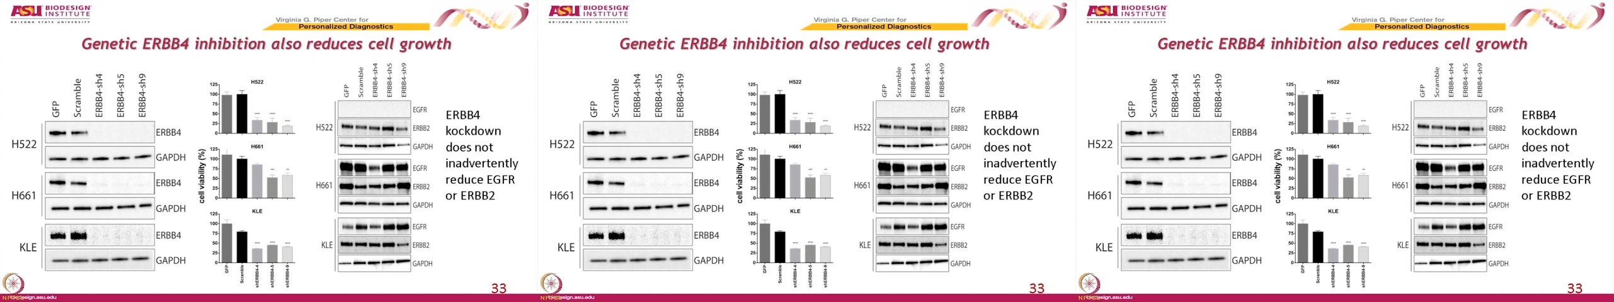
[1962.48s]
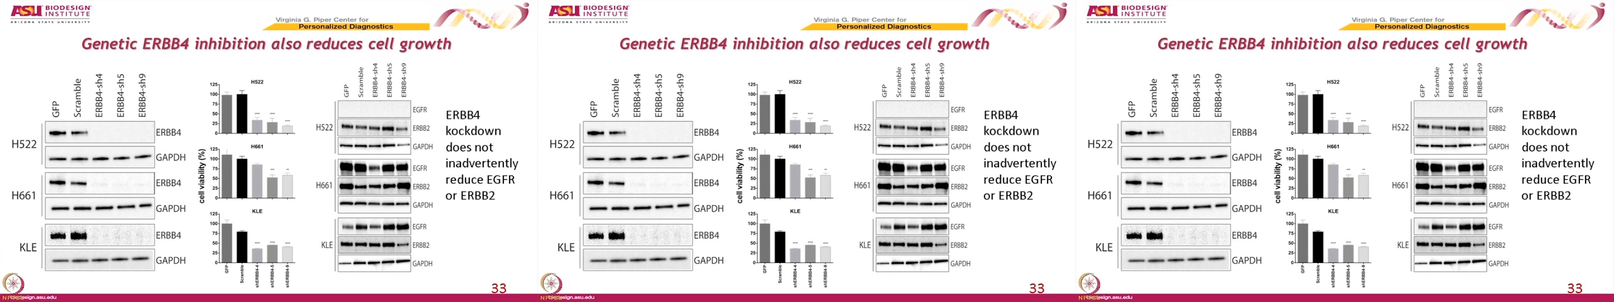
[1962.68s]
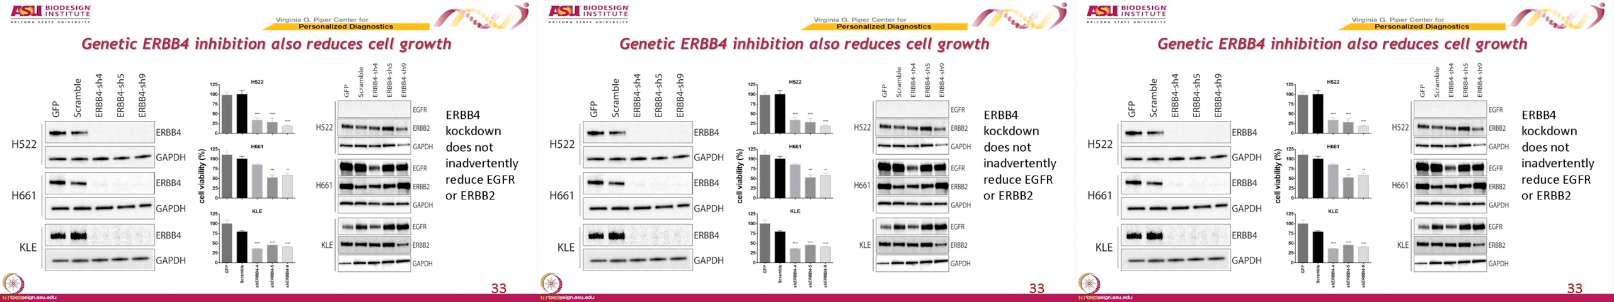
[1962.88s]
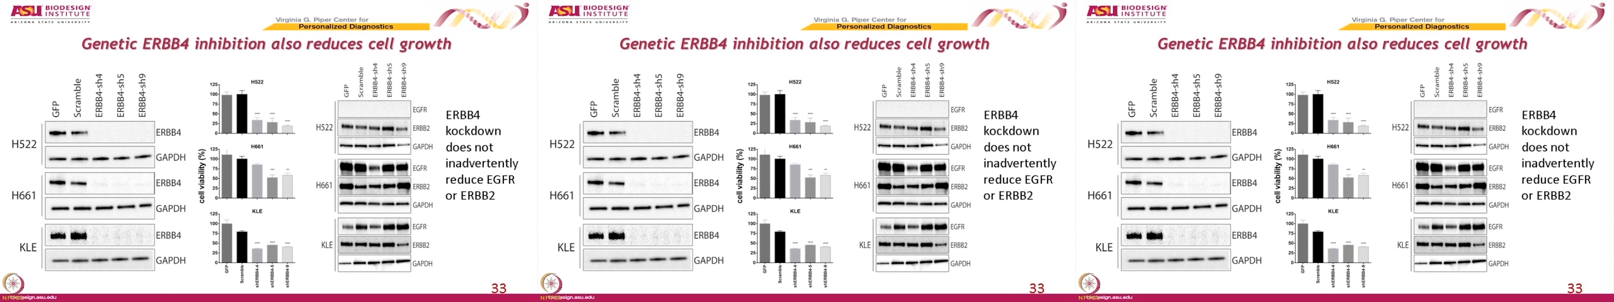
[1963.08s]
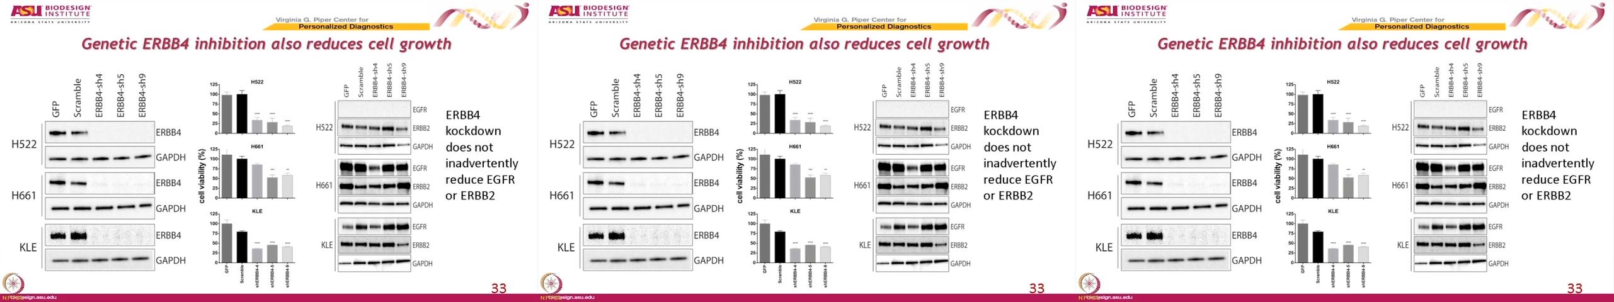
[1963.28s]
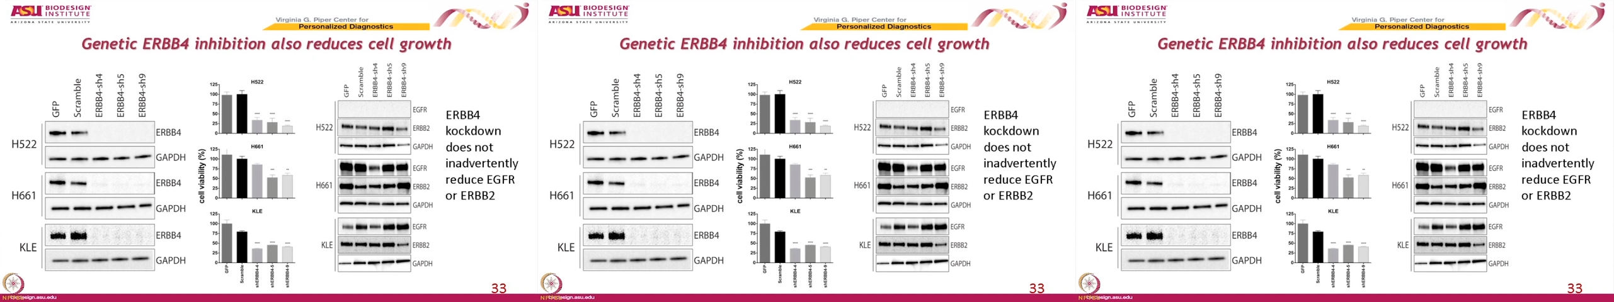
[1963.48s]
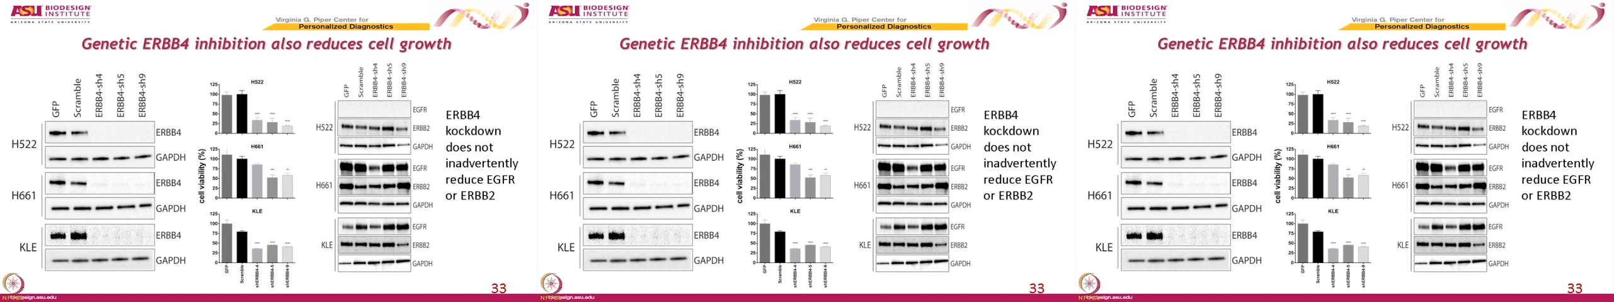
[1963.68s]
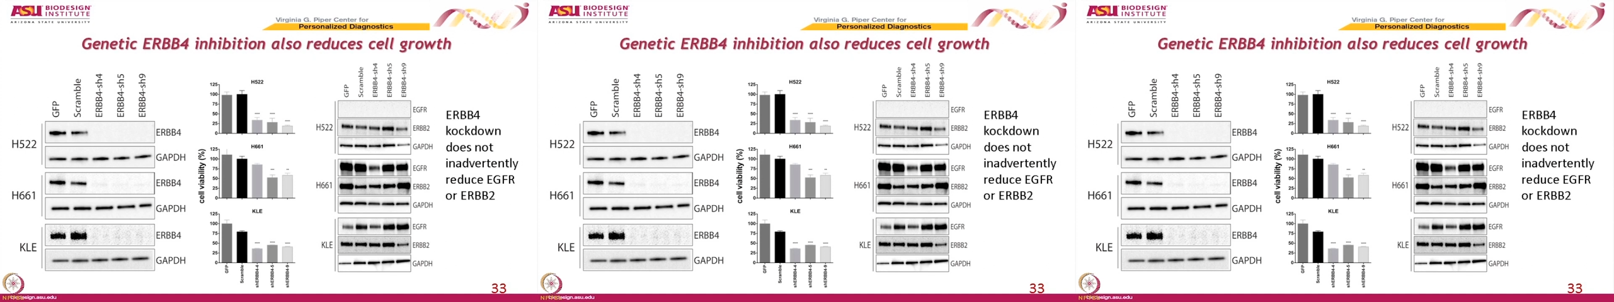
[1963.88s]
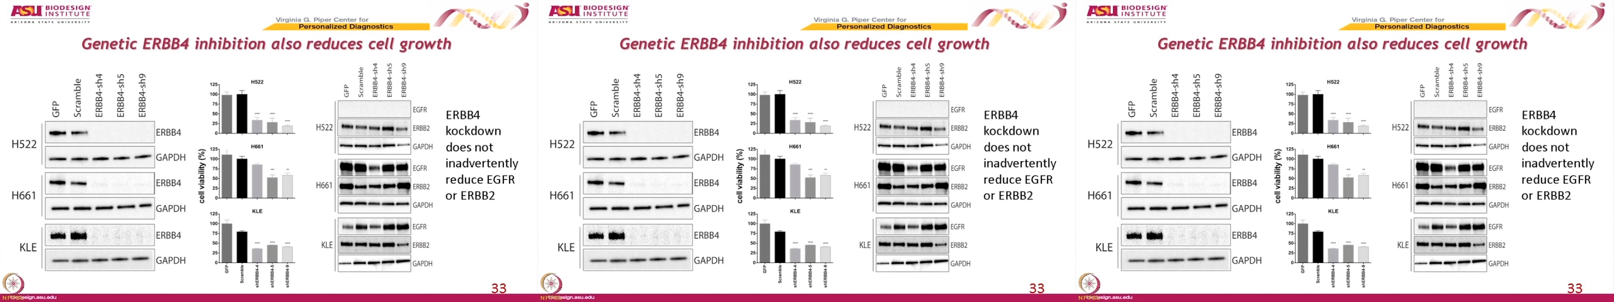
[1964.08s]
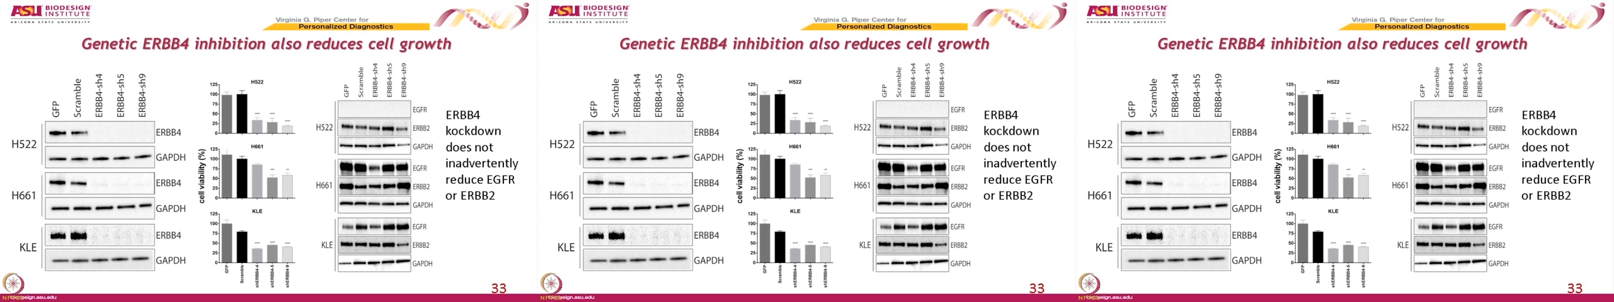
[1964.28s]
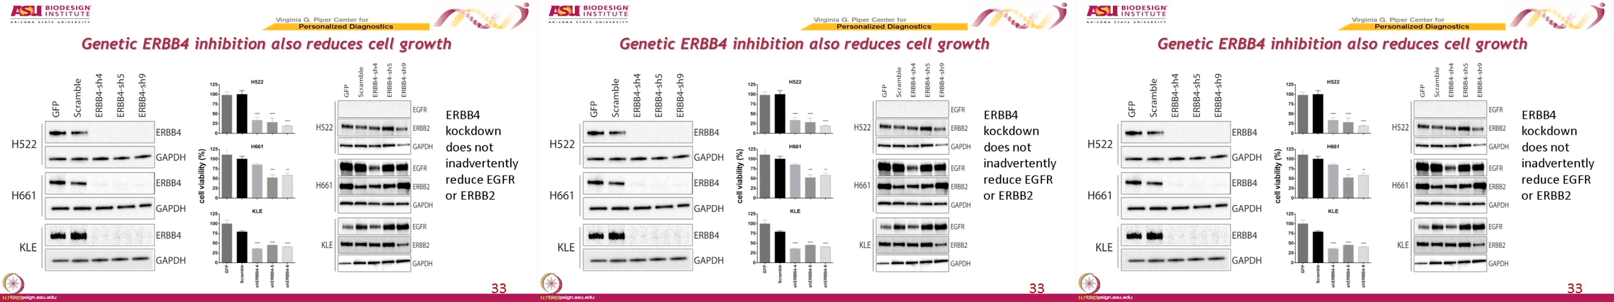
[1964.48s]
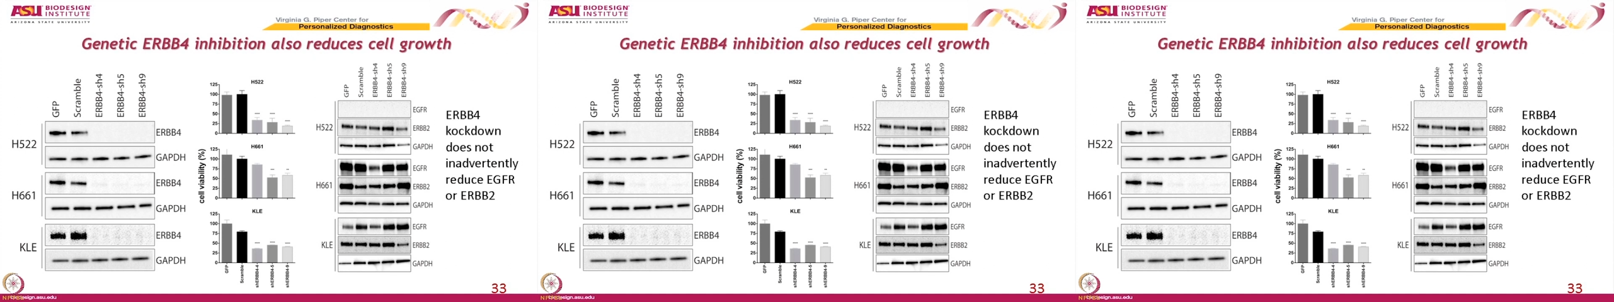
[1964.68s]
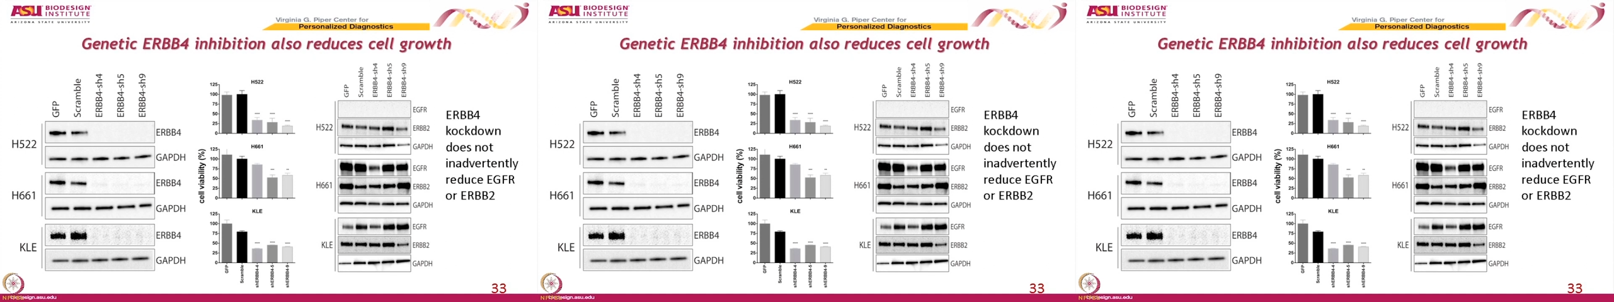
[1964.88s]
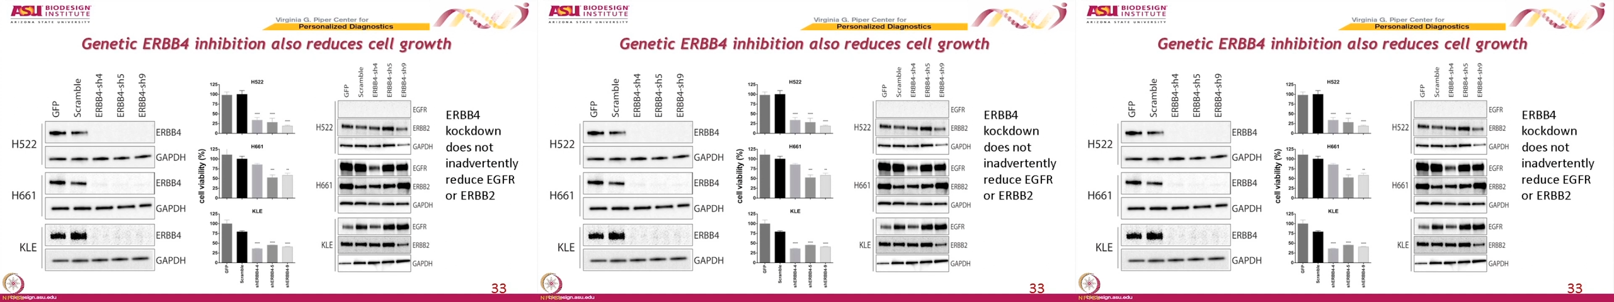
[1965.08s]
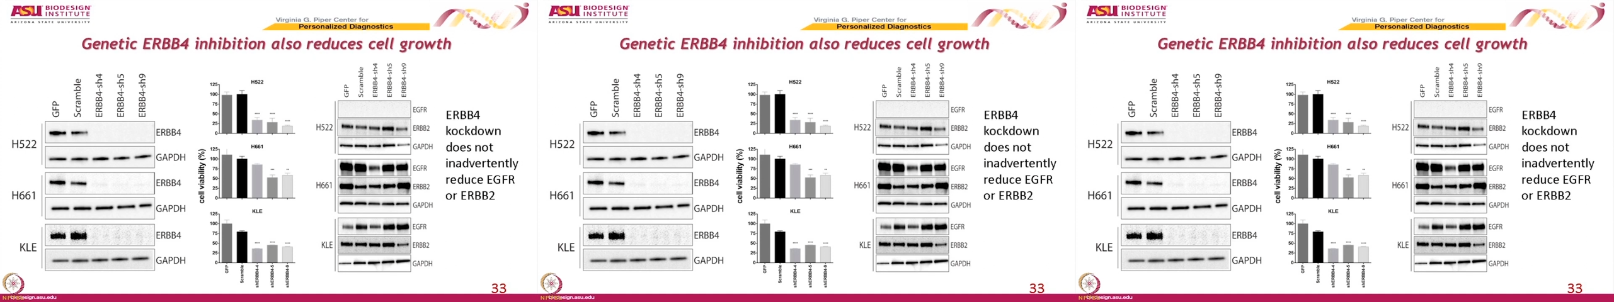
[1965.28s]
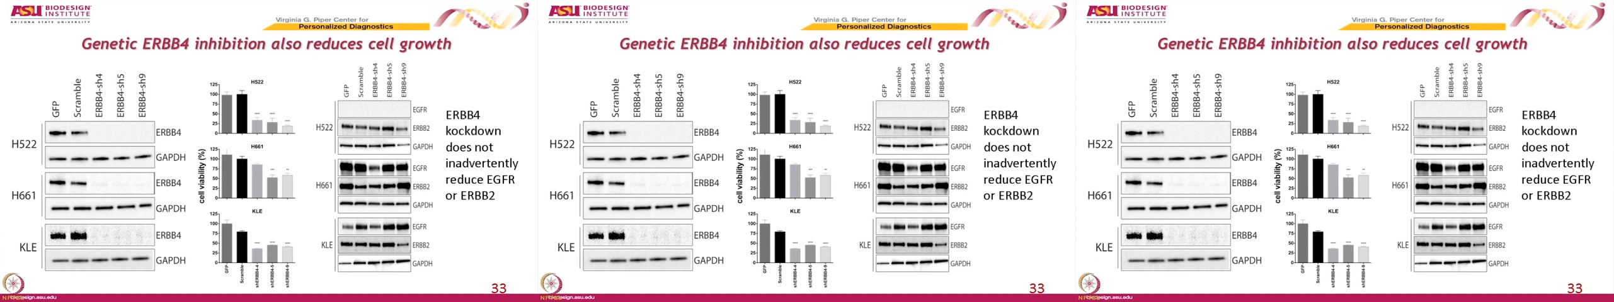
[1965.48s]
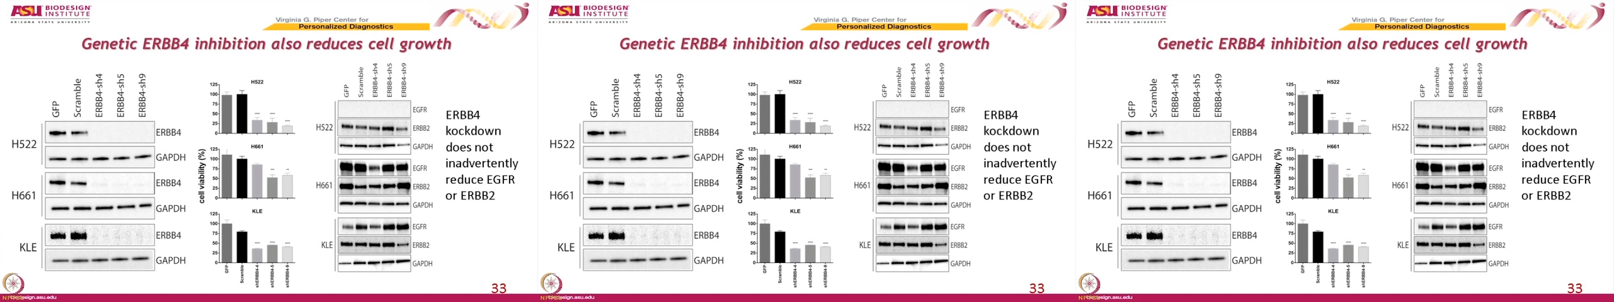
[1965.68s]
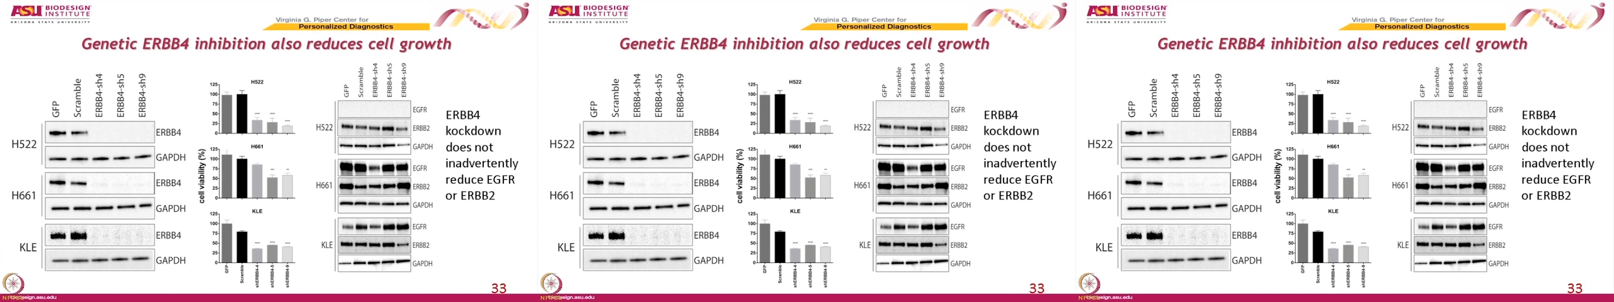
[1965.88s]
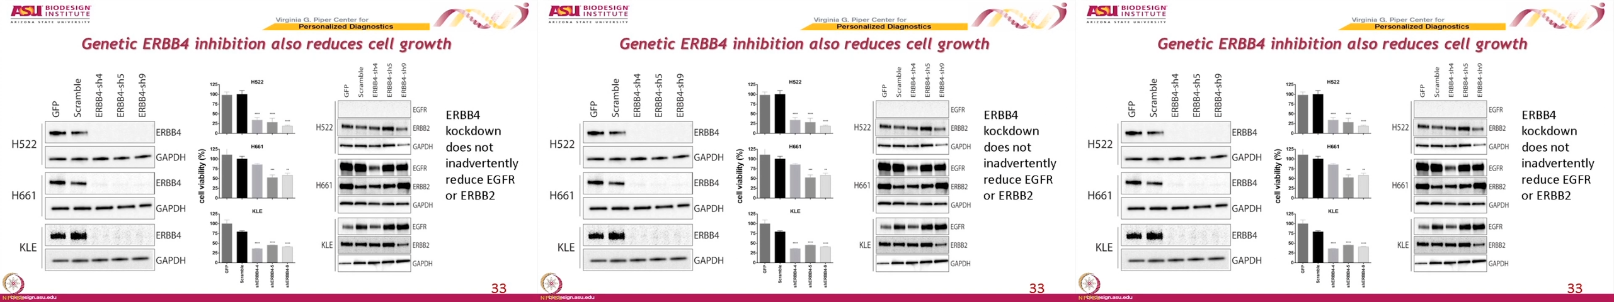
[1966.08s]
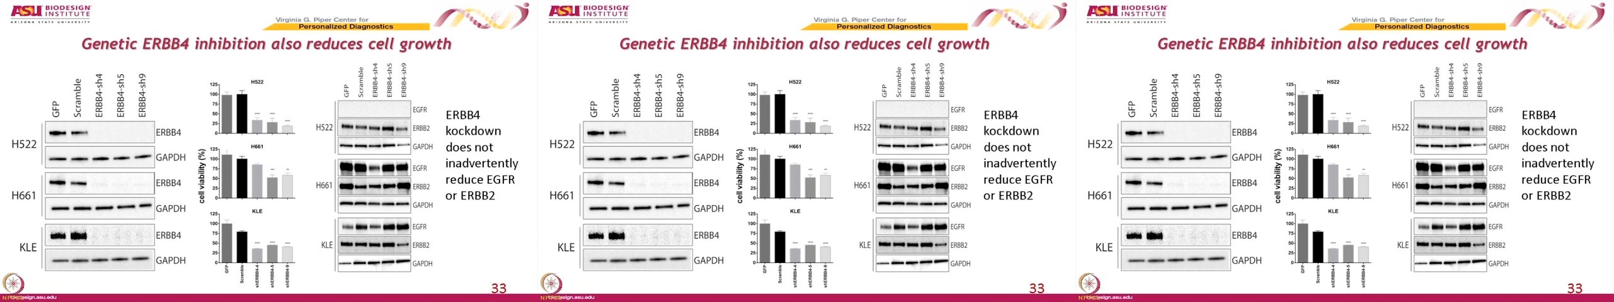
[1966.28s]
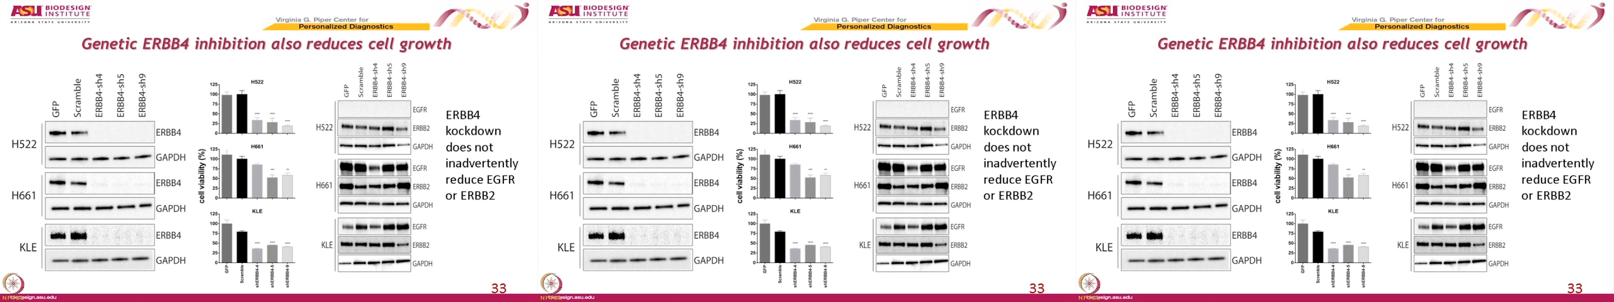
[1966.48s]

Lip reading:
No face is visible, so there are no lips to read.